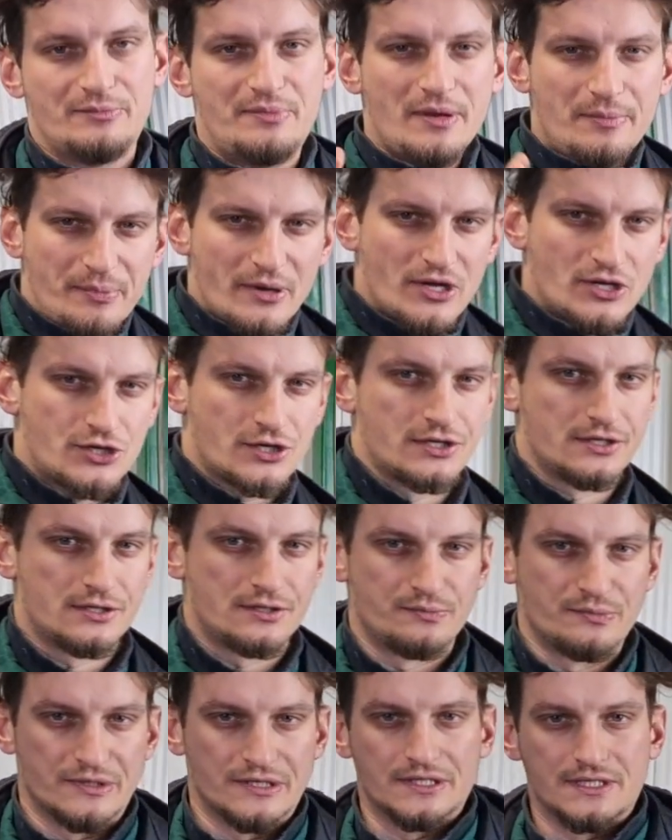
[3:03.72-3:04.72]
be
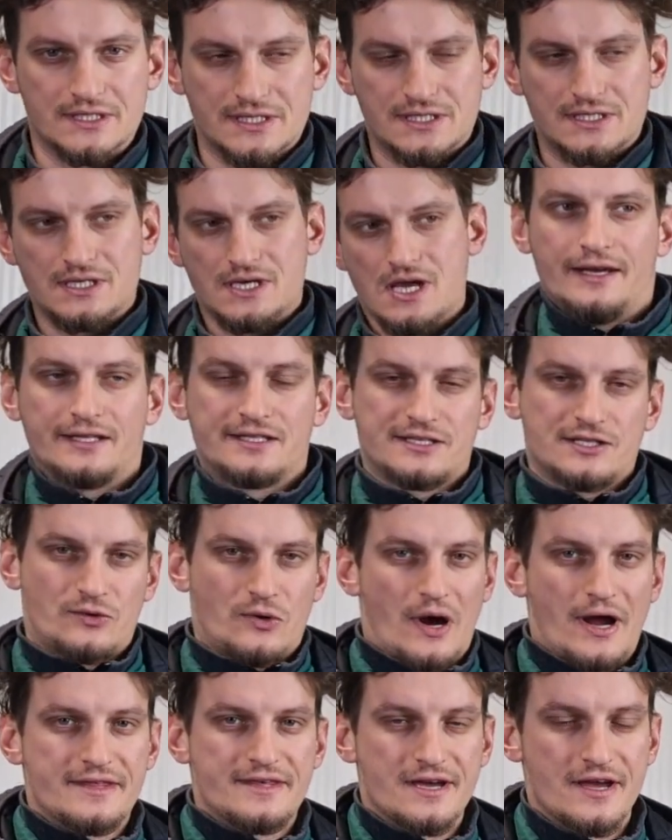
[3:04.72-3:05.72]
patient, because it's
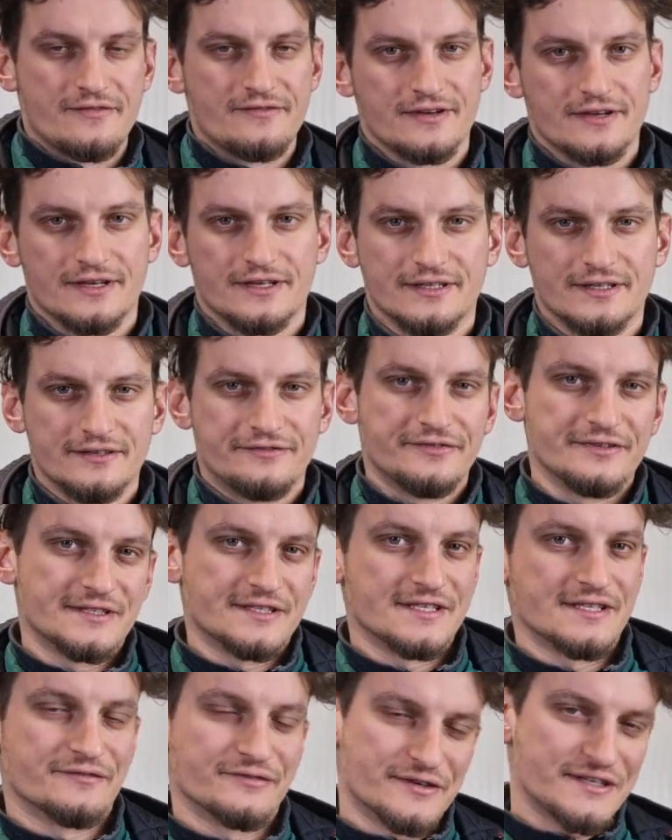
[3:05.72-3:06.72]
quite heavy, and if
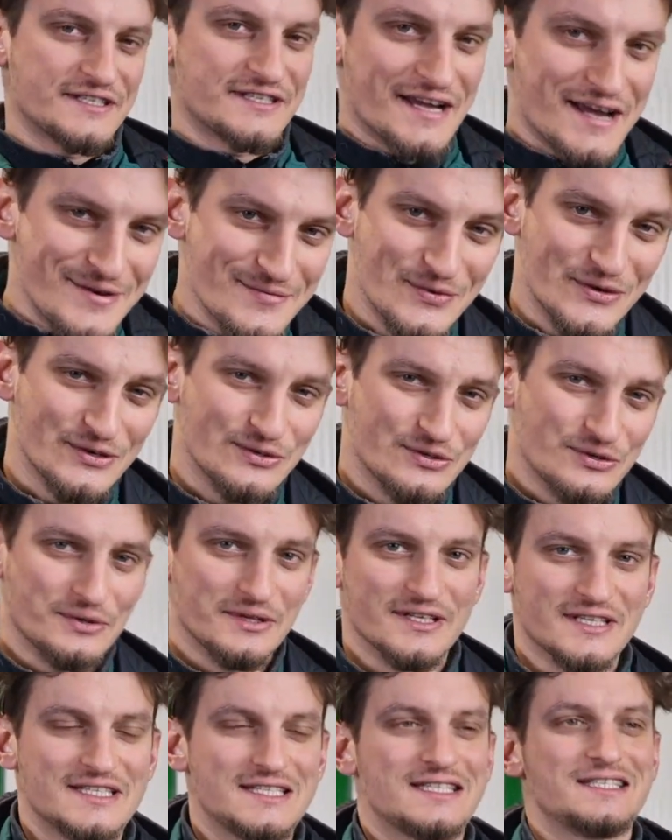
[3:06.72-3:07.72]
it's the first time when you do
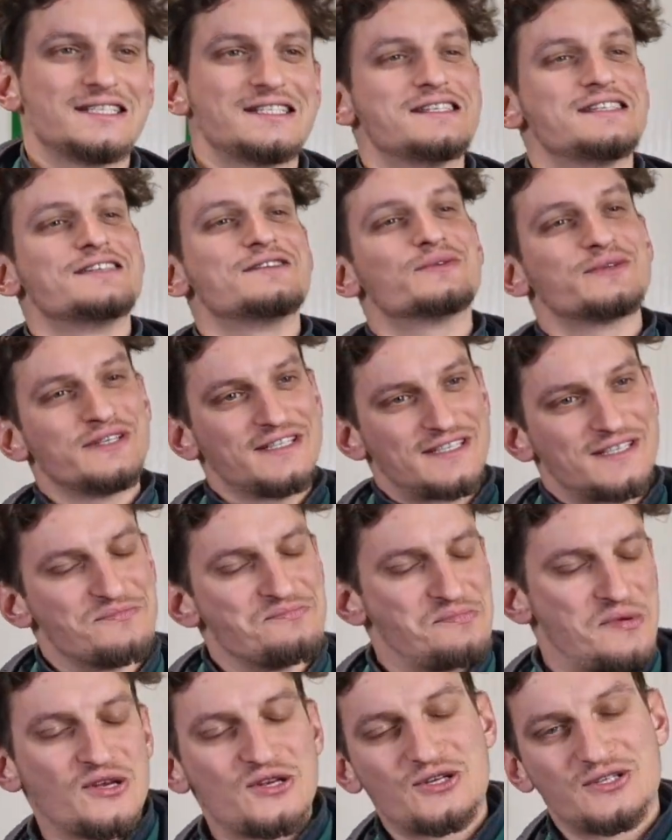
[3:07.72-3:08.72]
this, you need some
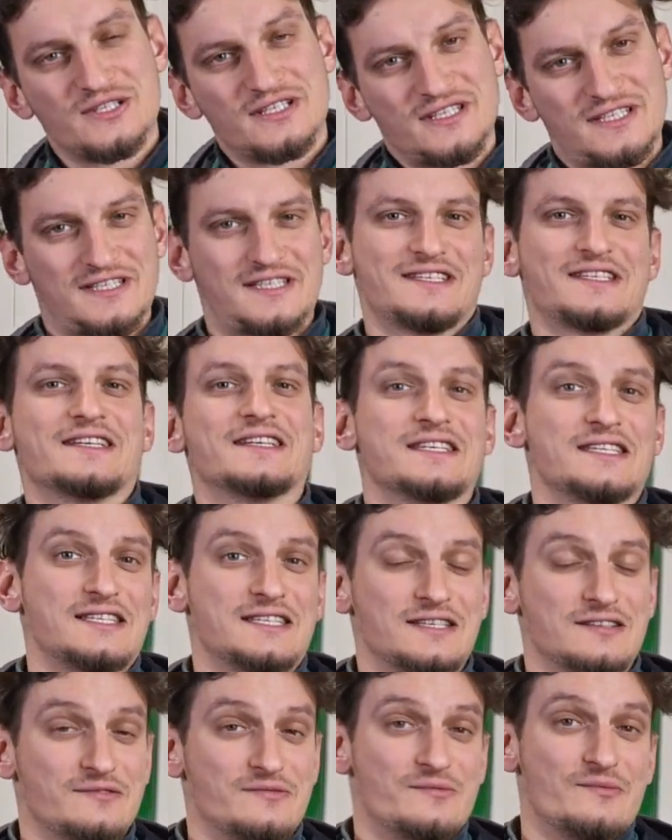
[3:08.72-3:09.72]
patience and
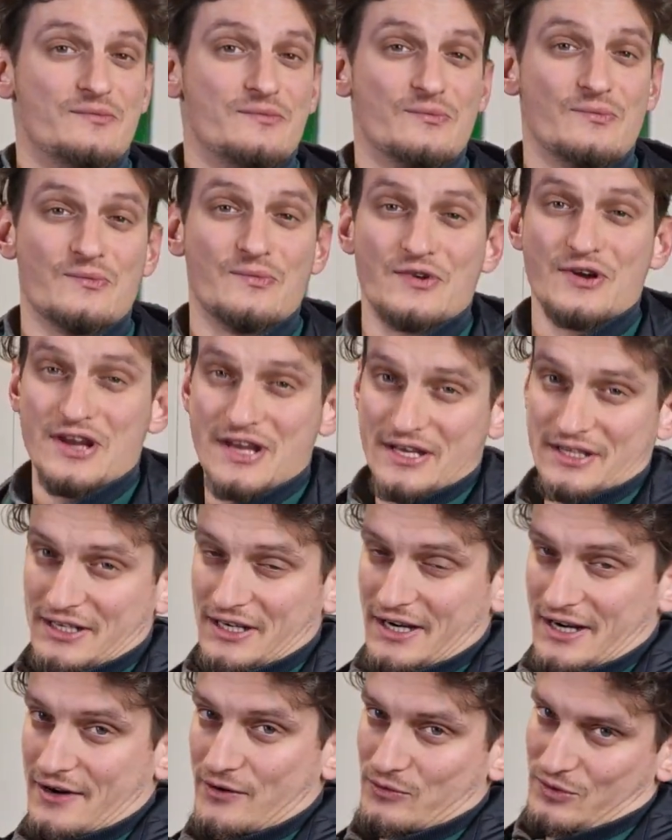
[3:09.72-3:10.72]
some real
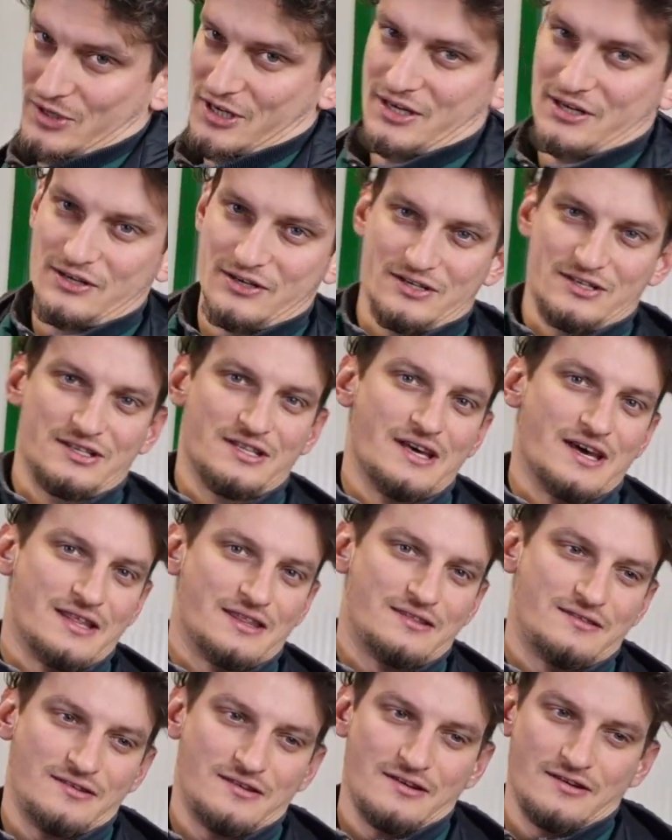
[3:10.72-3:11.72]
hard work on that
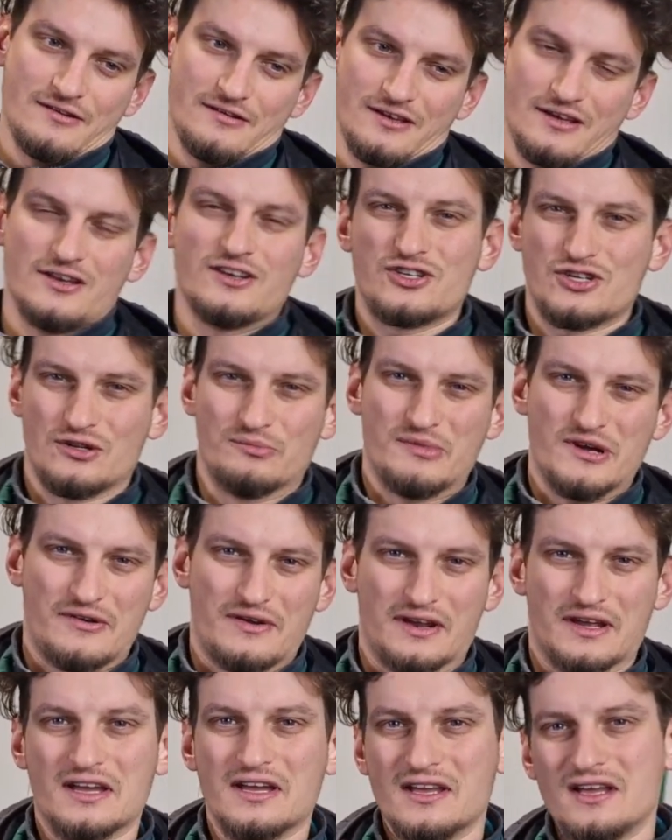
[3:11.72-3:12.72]
initial
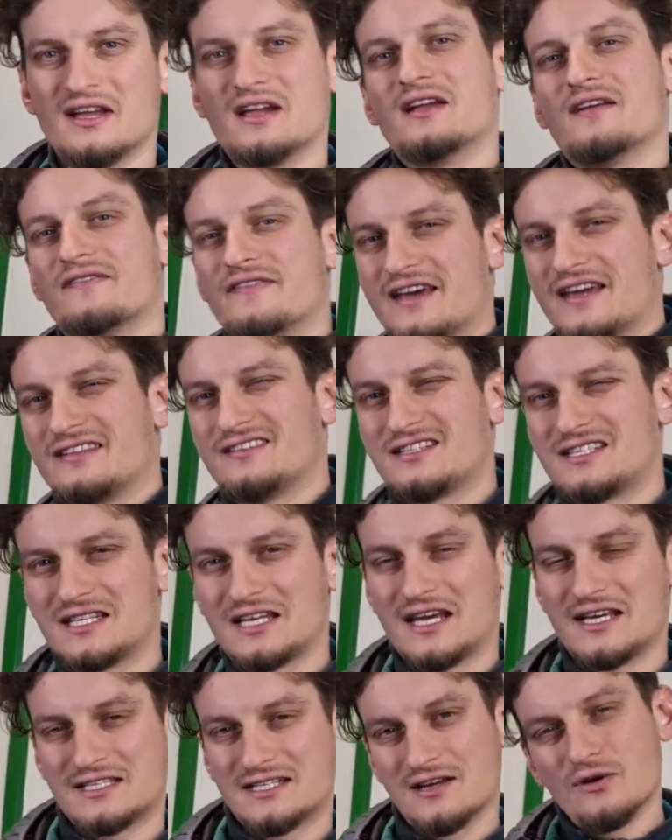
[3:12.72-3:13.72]
bearing. Then the
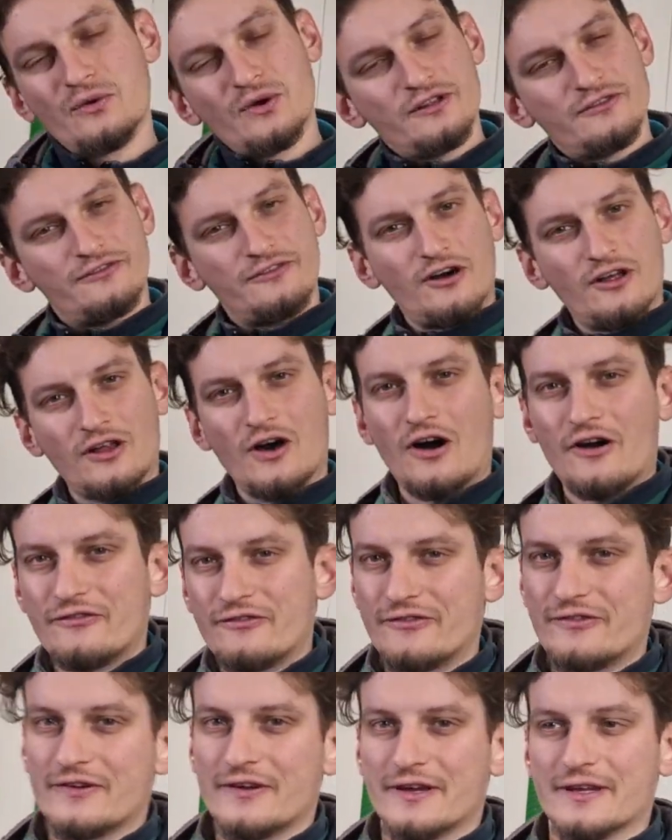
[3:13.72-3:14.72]
slicer will fall
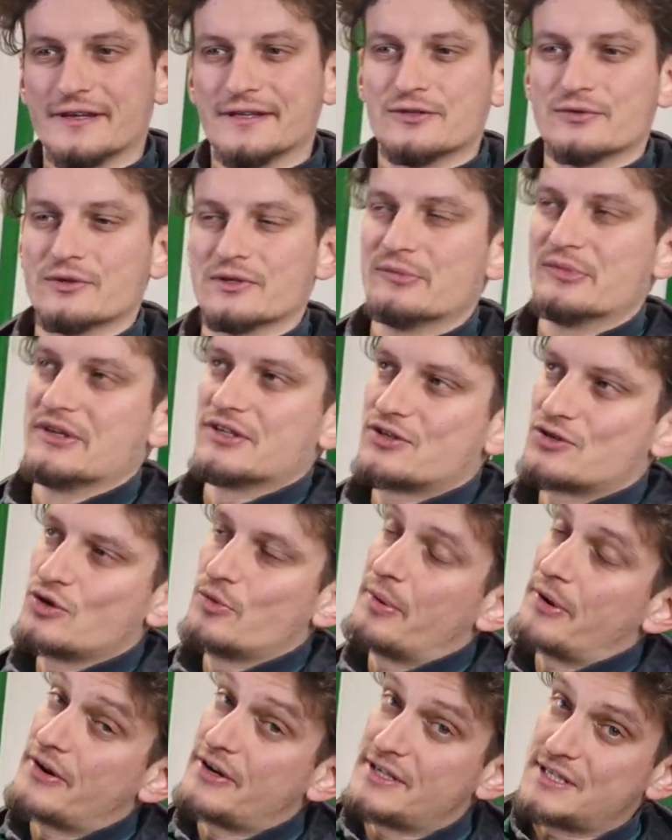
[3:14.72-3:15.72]
off and it will be
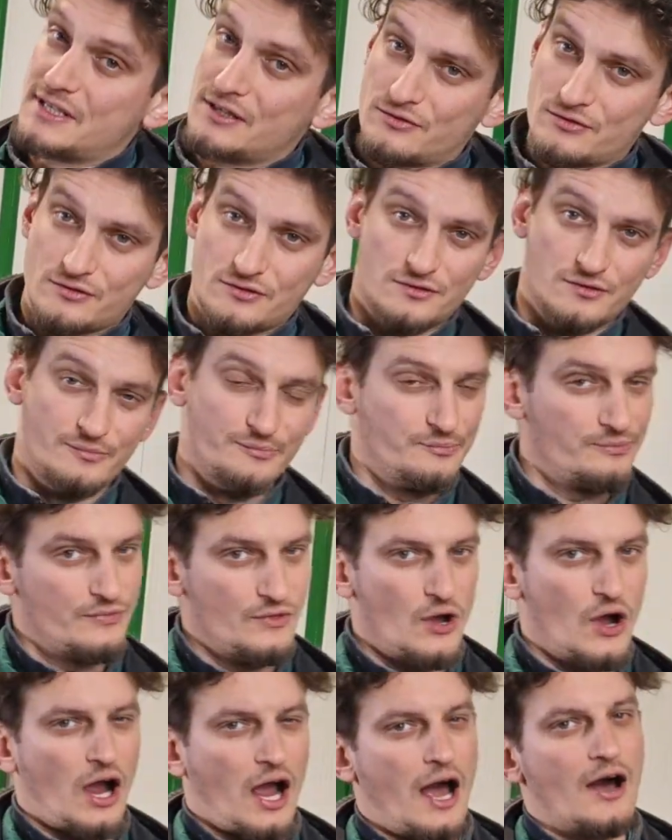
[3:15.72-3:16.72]
super easy to
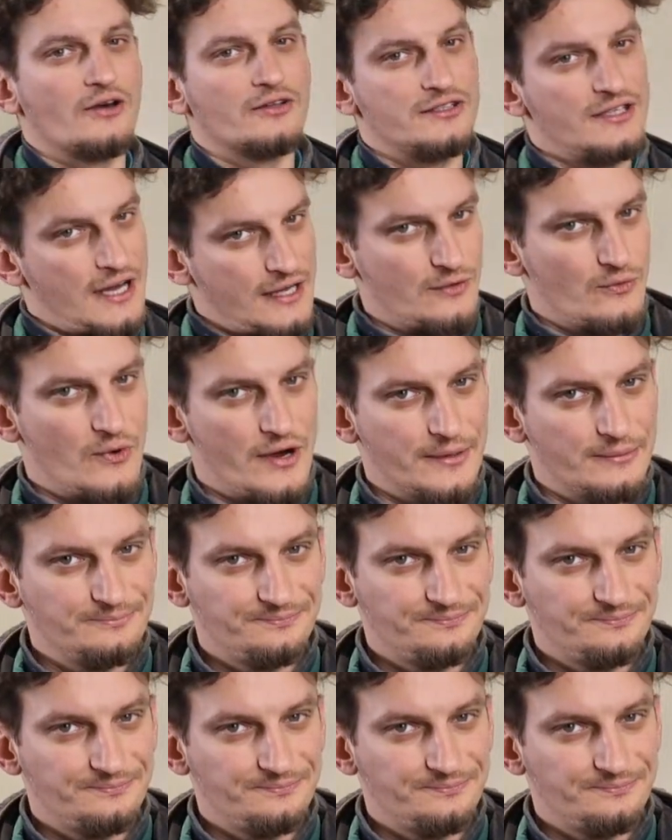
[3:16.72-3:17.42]
knock out the other one,